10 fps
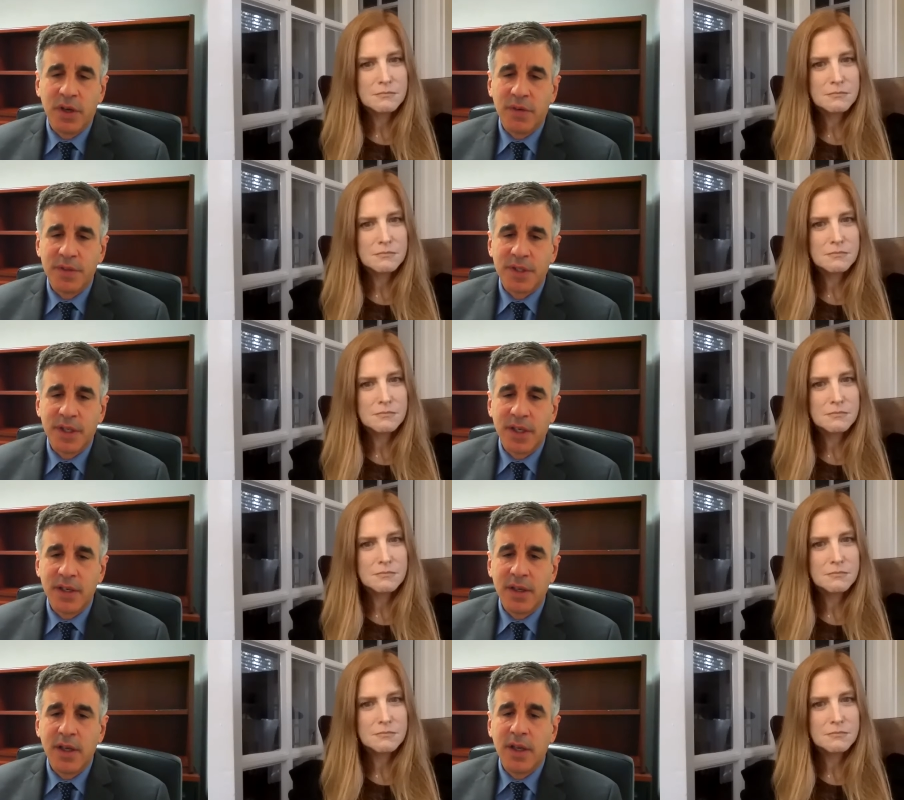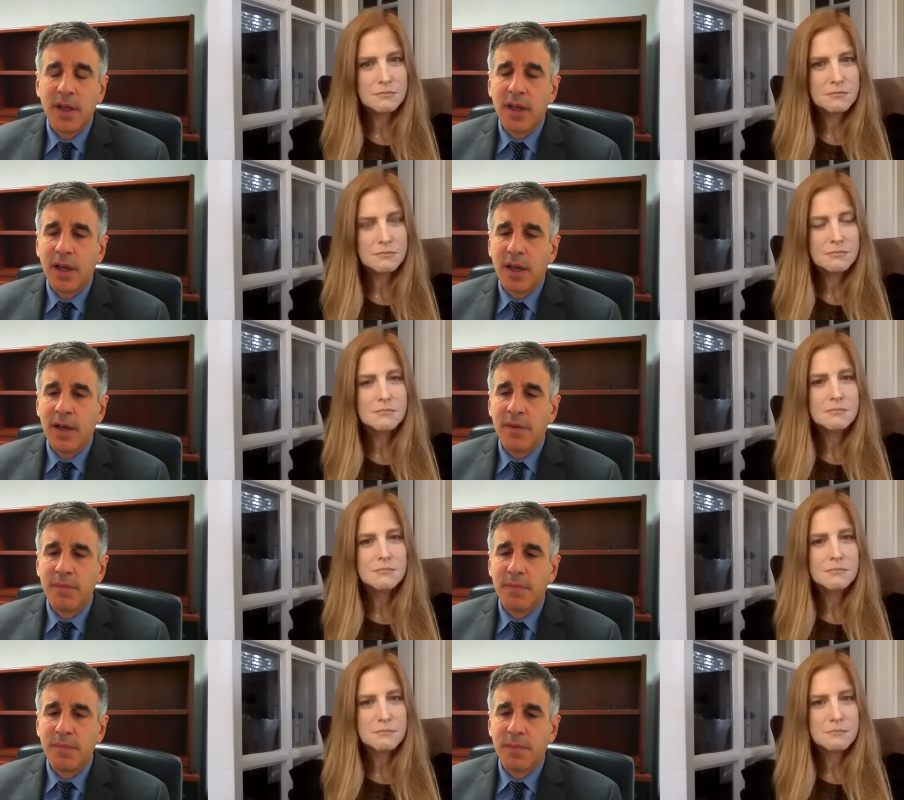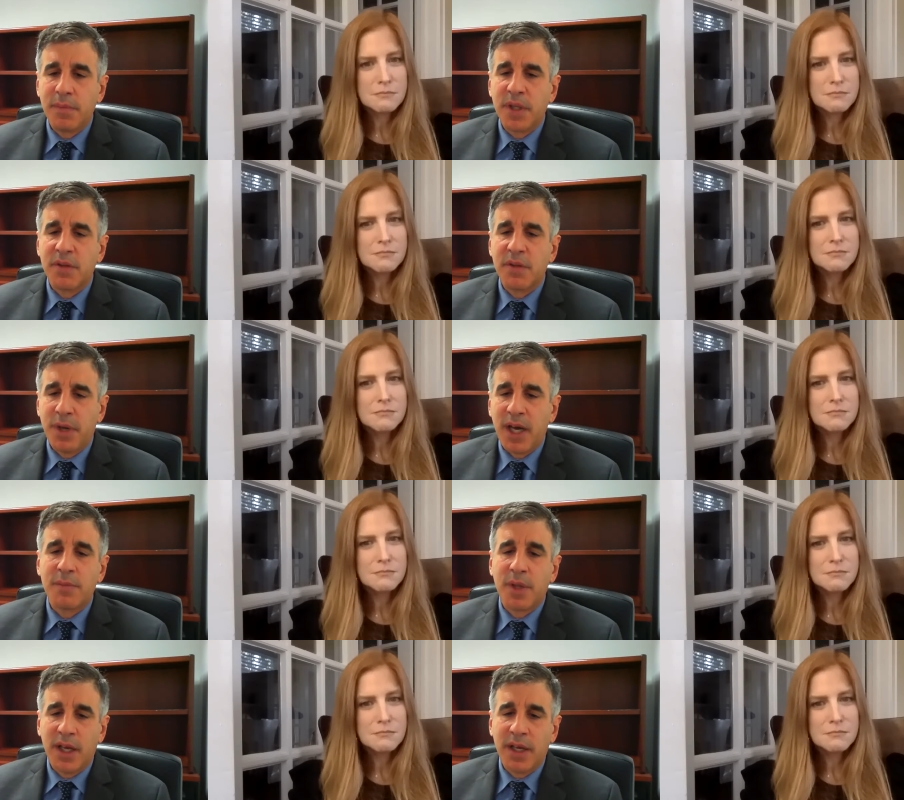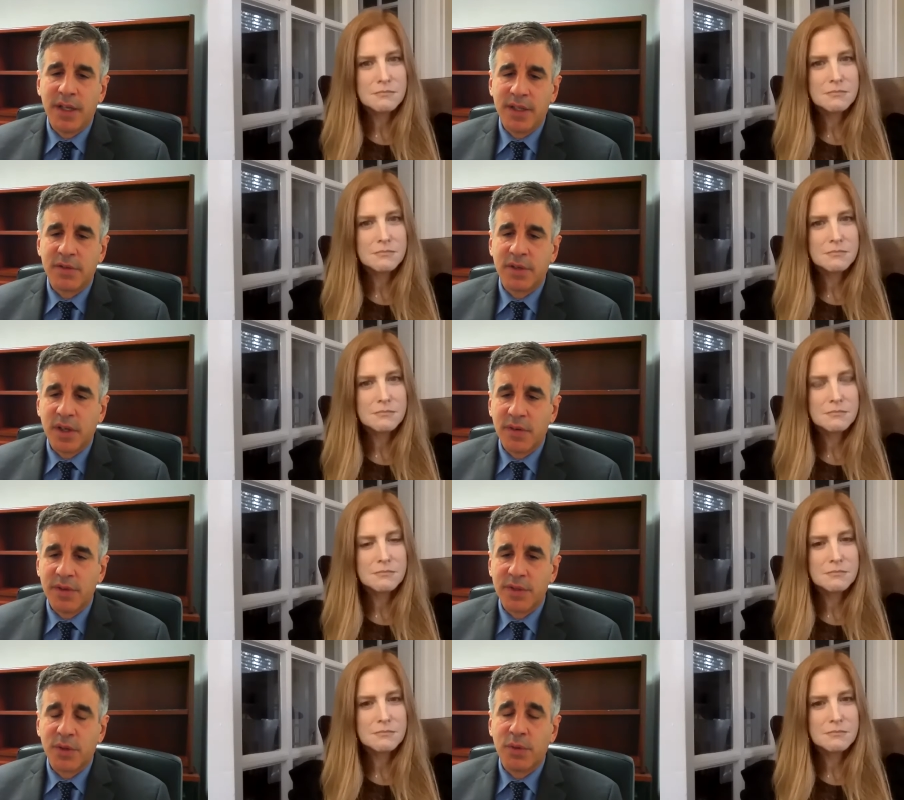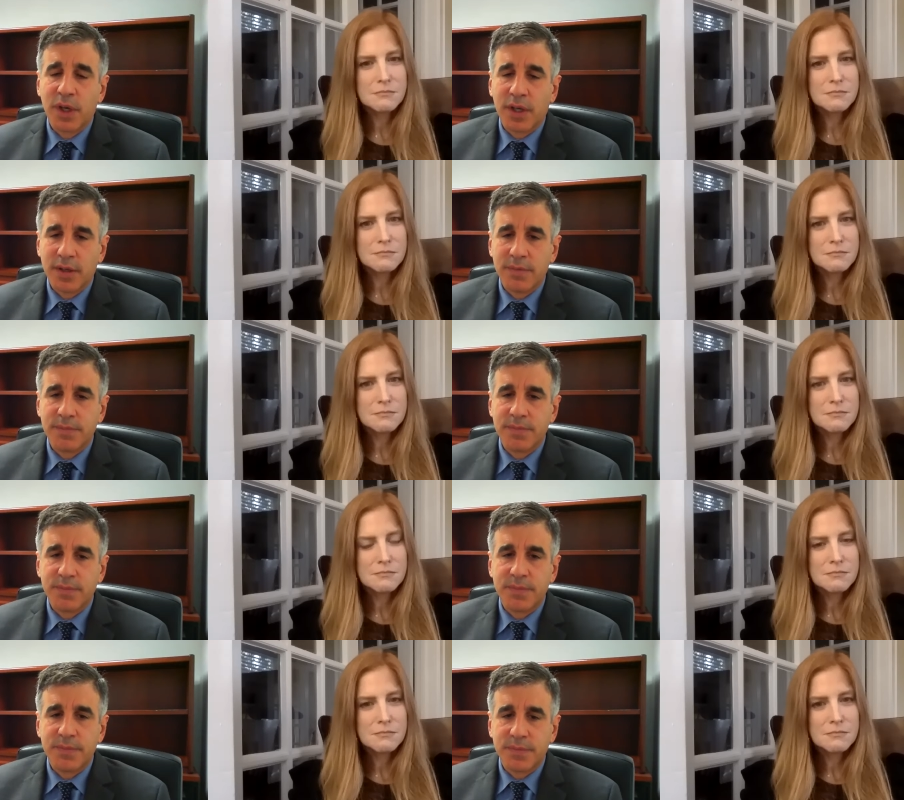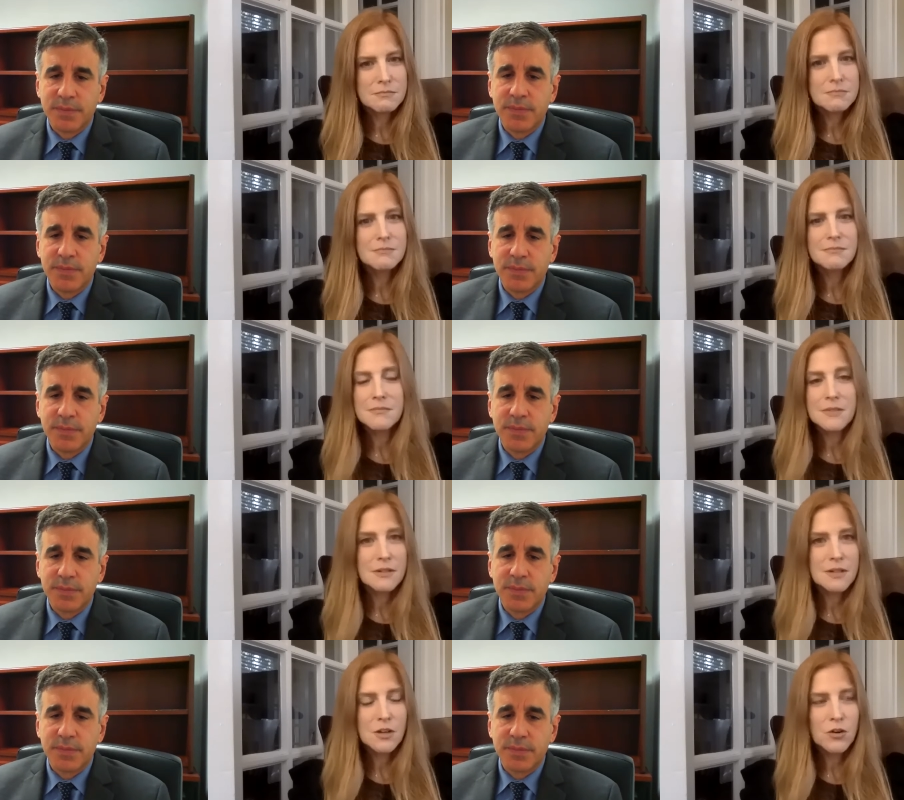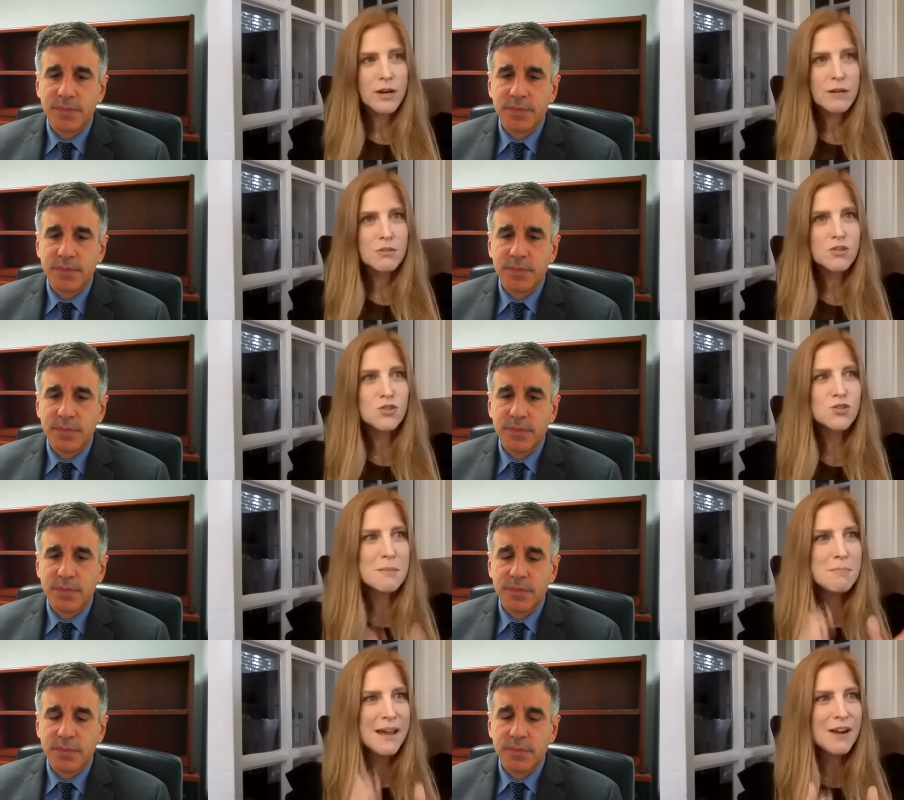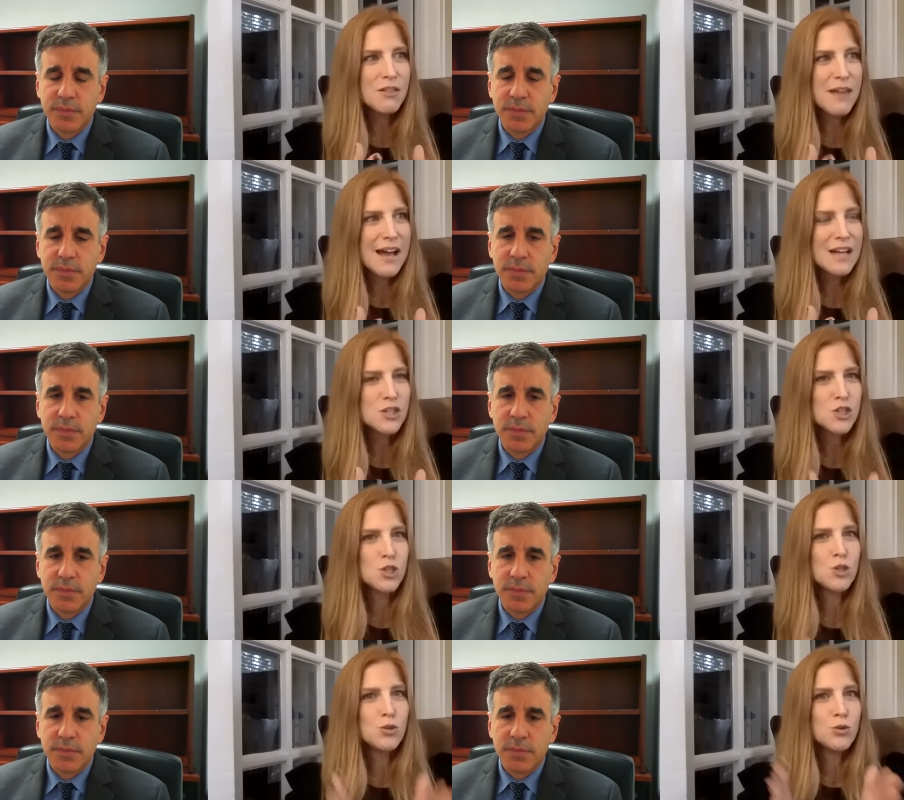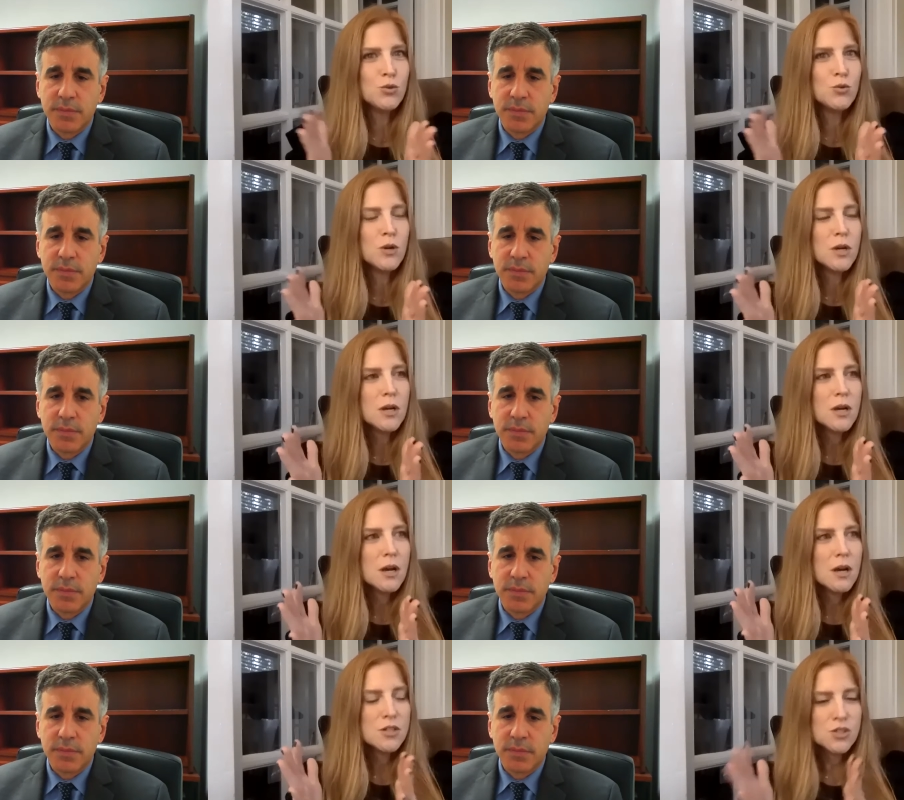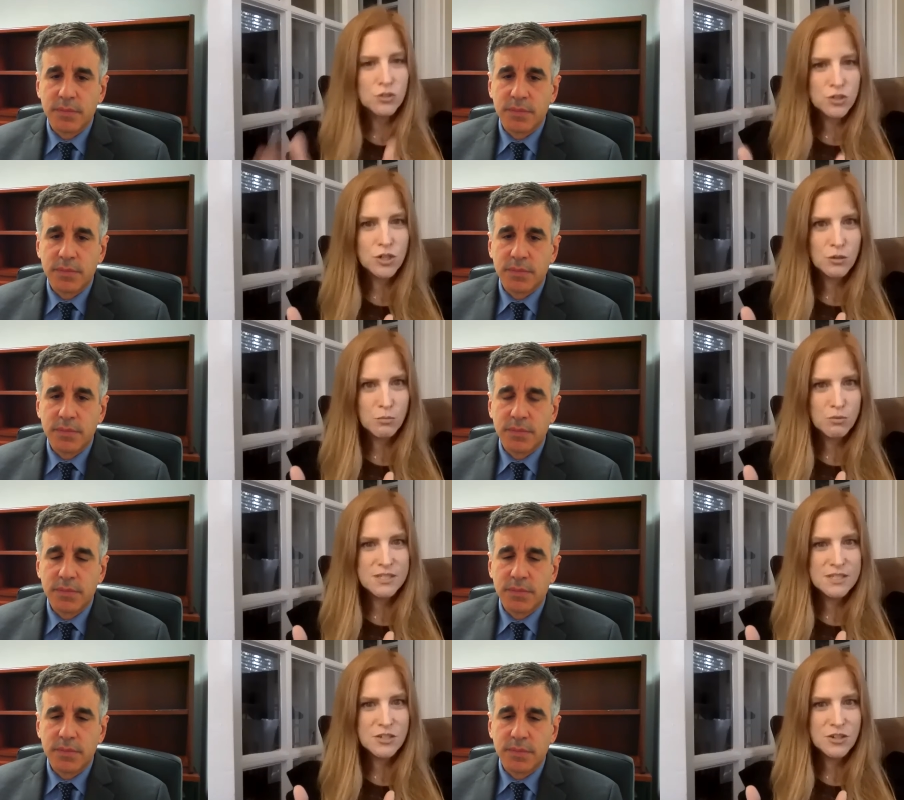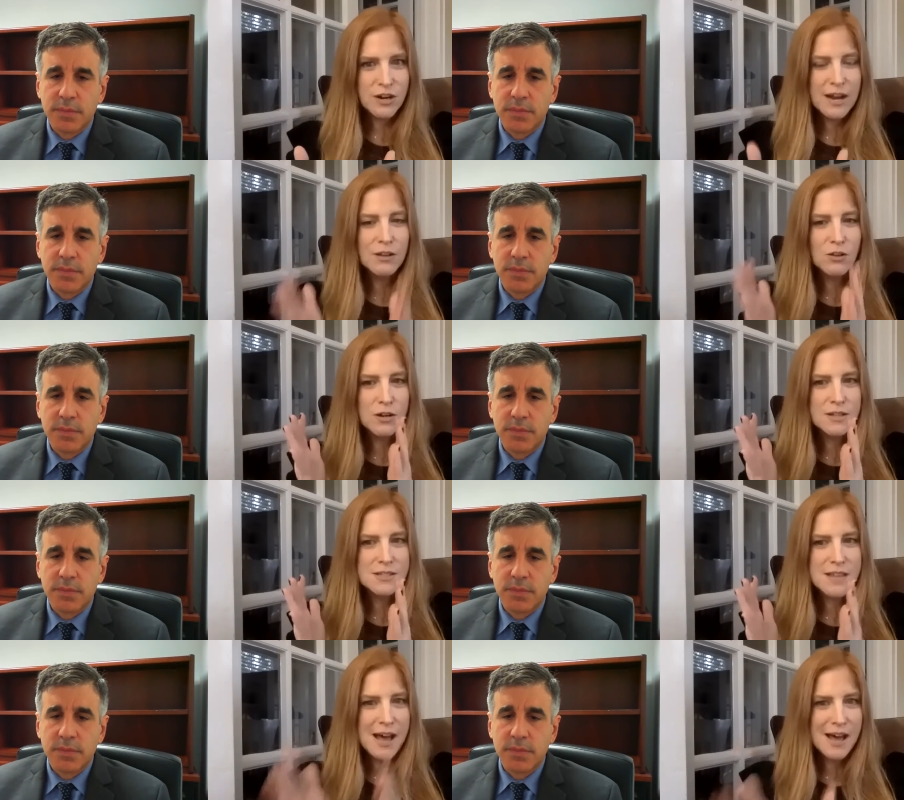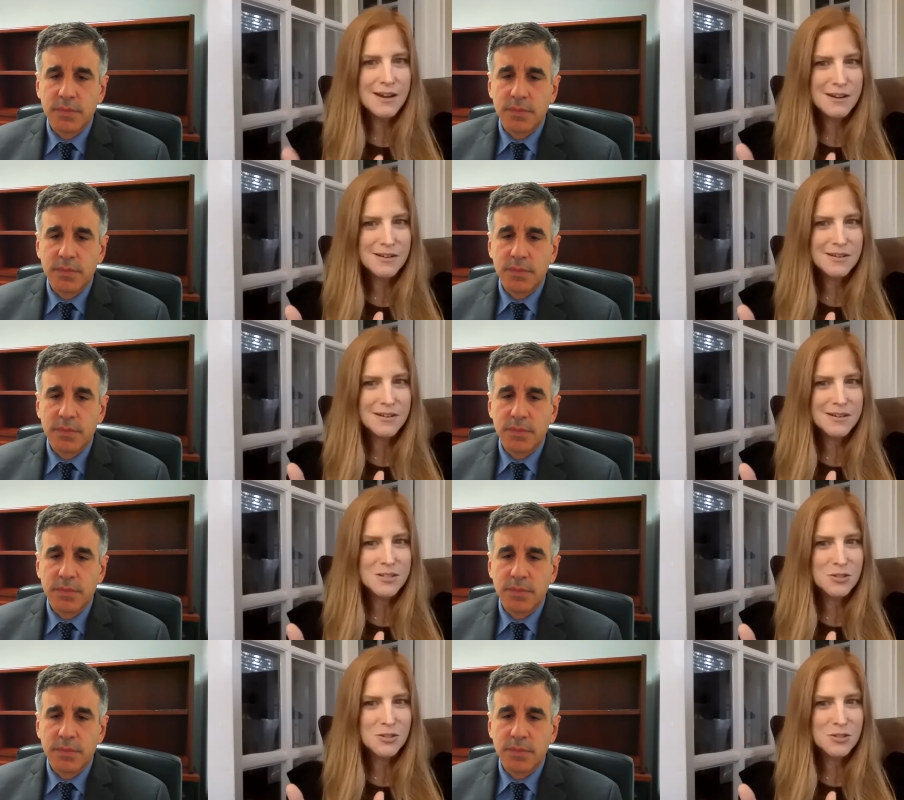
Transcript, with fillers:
Speaker 1: see you in the office again. But the bottom line is the recovery is quick.
Speaker 2: Incredible. So to compare that to a surgical procedure, how long is that until